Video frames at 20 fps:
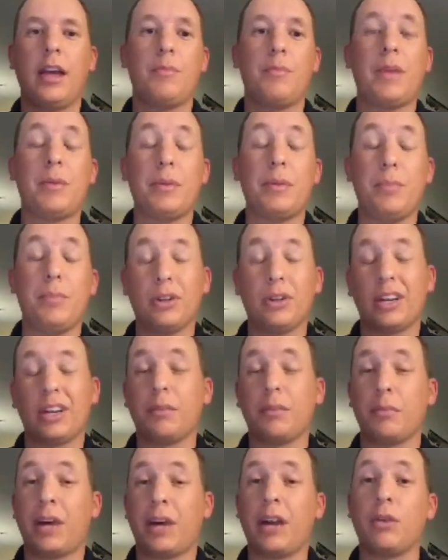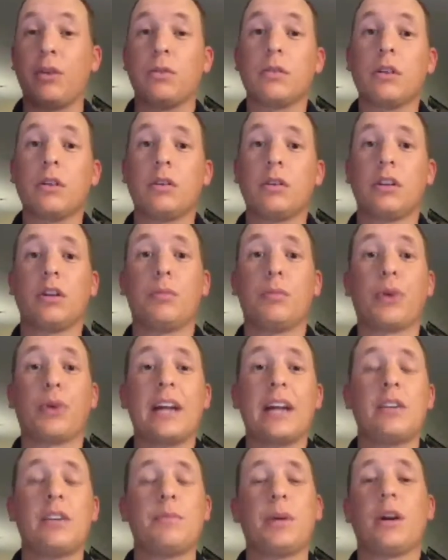maybe building my own little
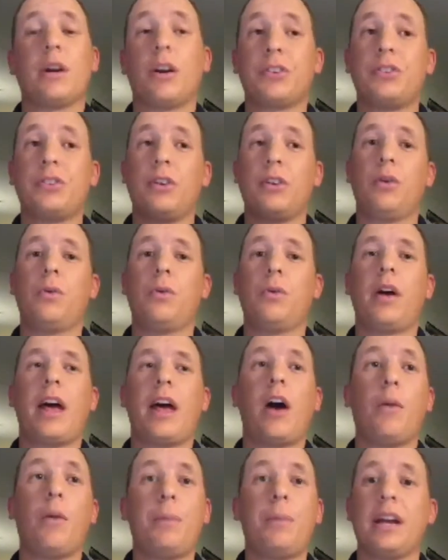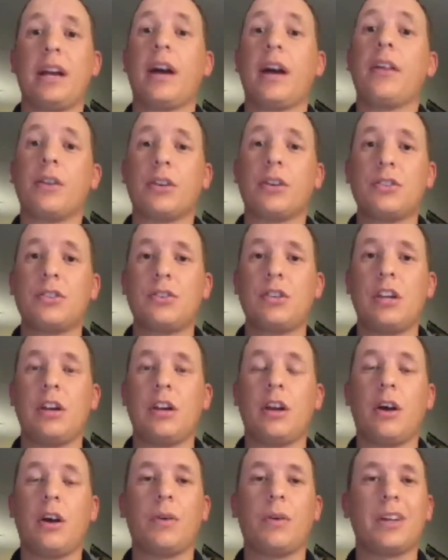brand, but also helping others,
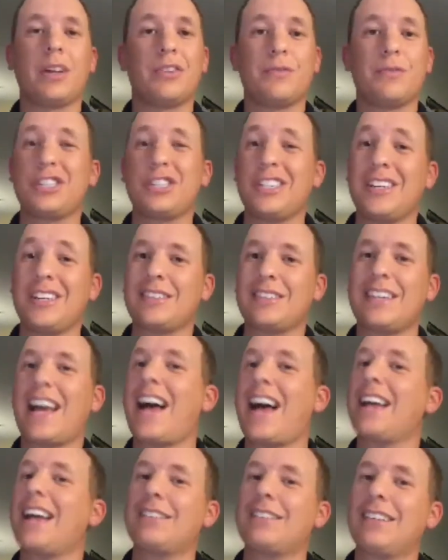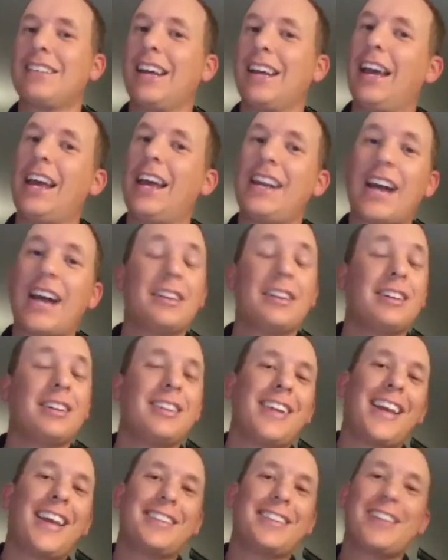because Virginia's not
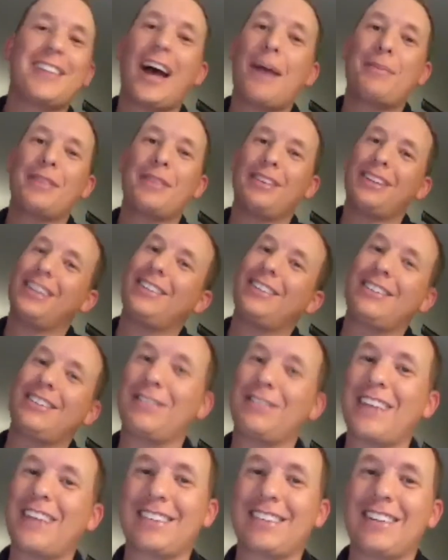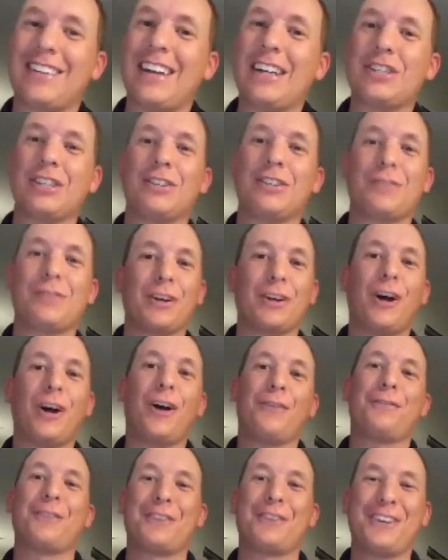at the top of the list of destinations for
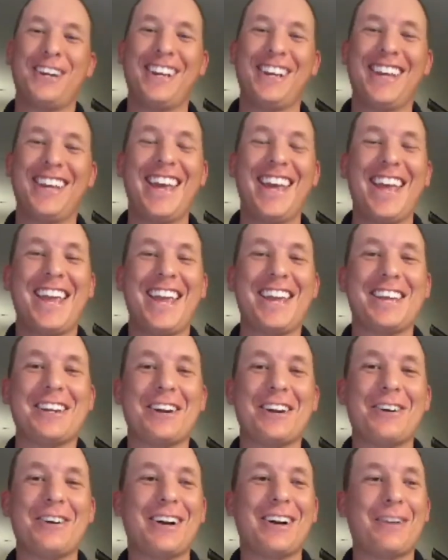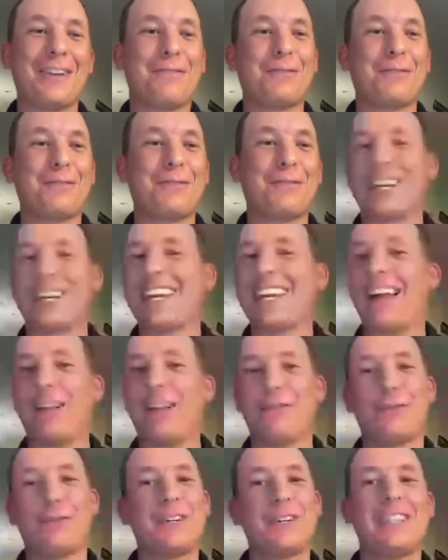golf, or, Florida,
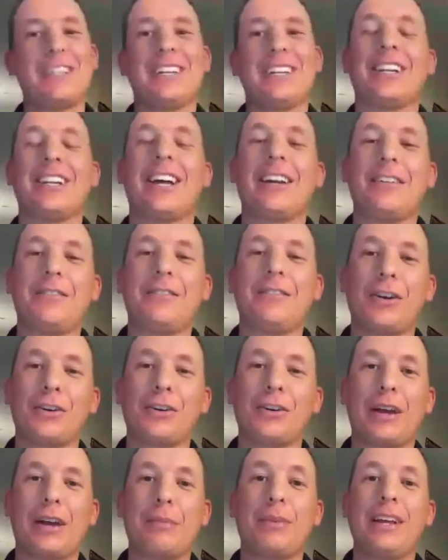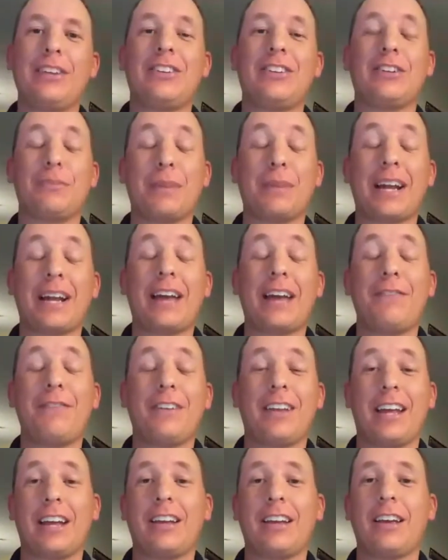California, a lot of great places. But I feel
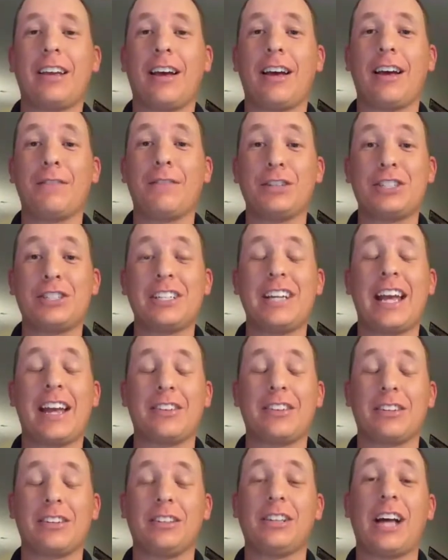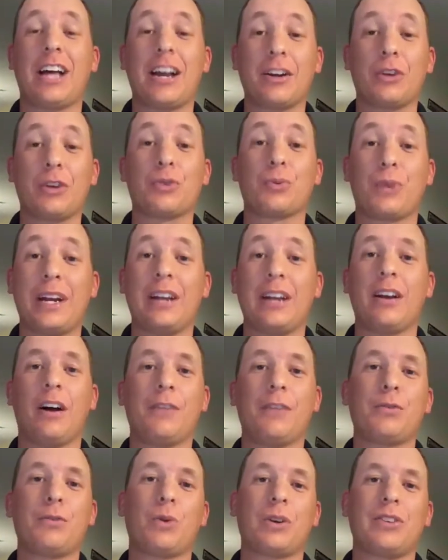like Virginia has a lot of great
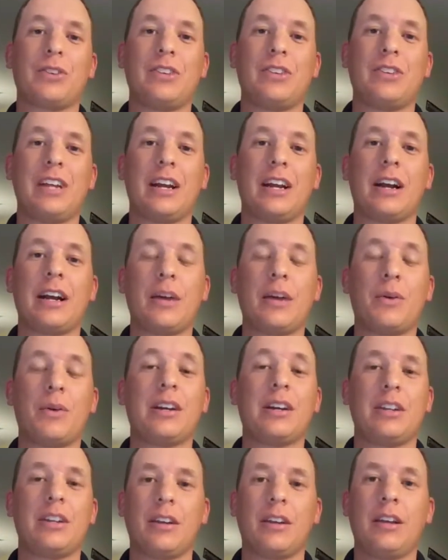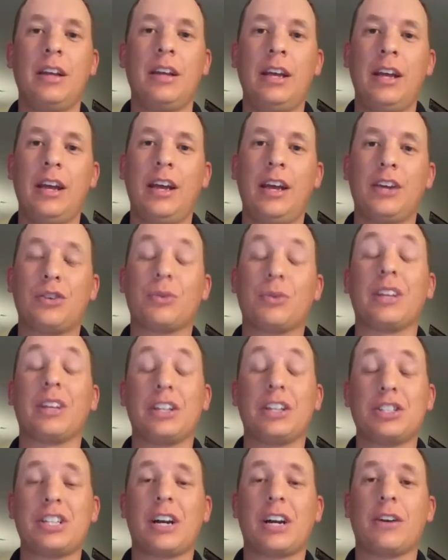golf courses here, and I wanted to
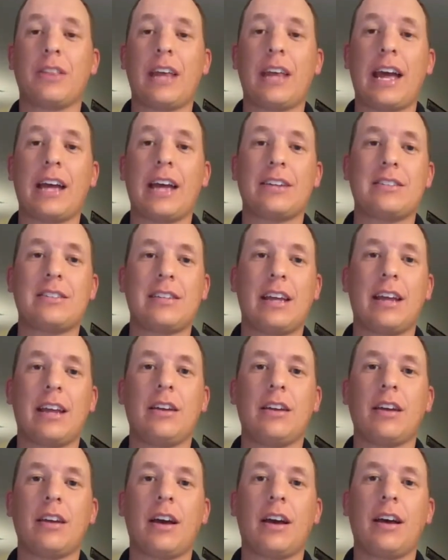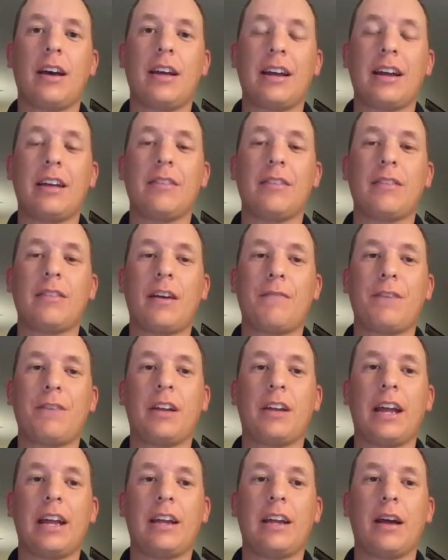really share that. And I felt
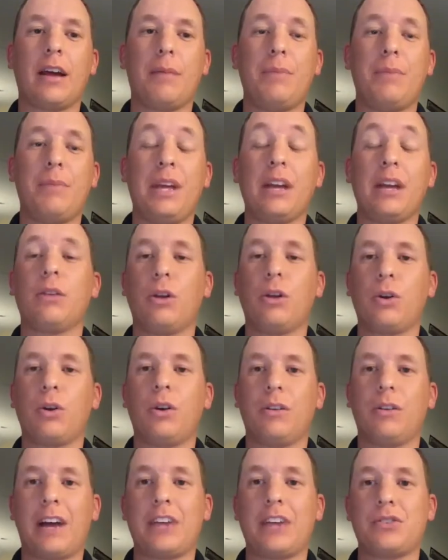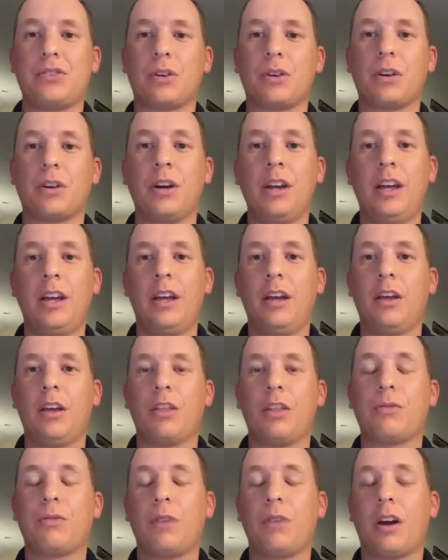like being a local advisor
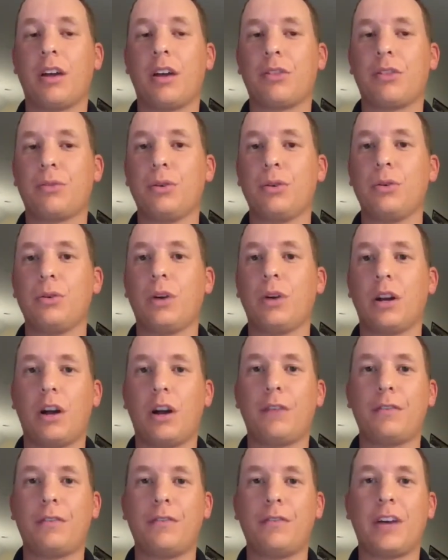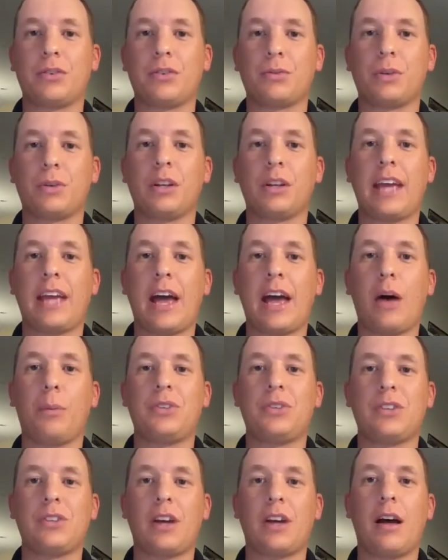through GolfAdvisor really
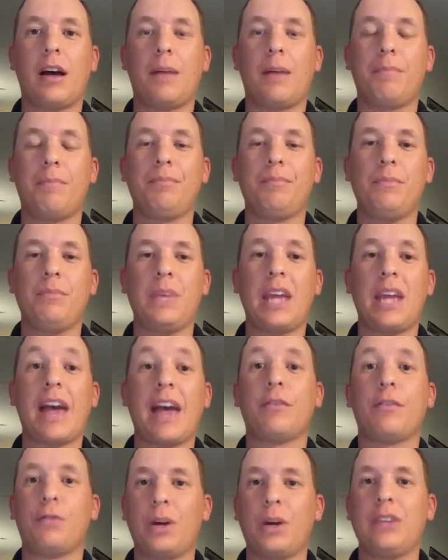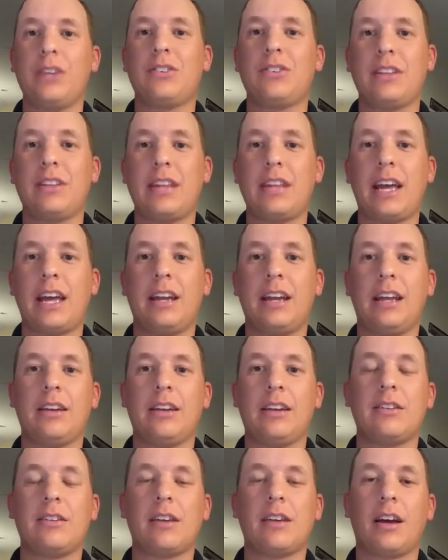helped me have a voice in that
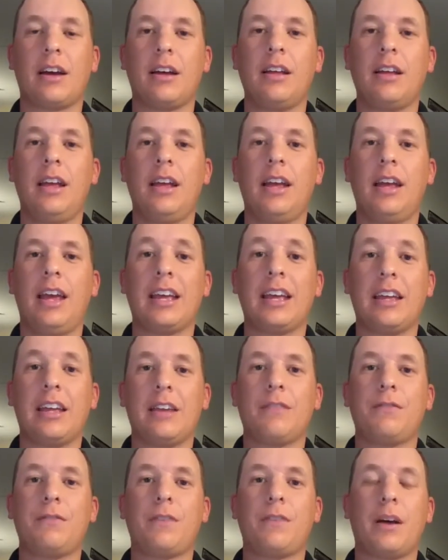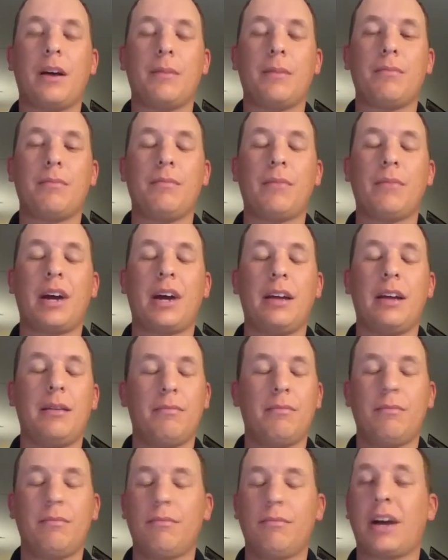and give
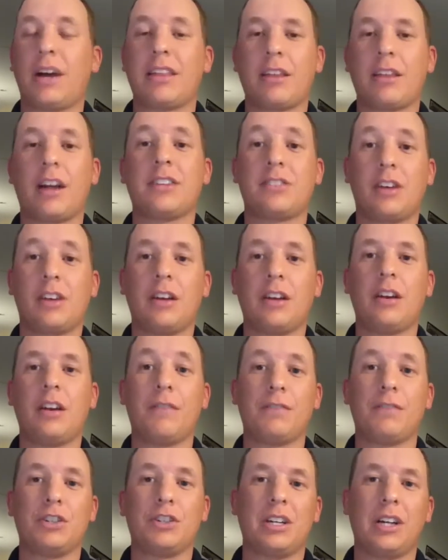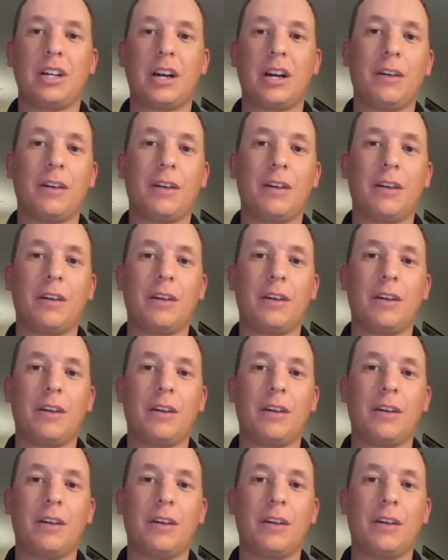my thoughts on Virginia golf.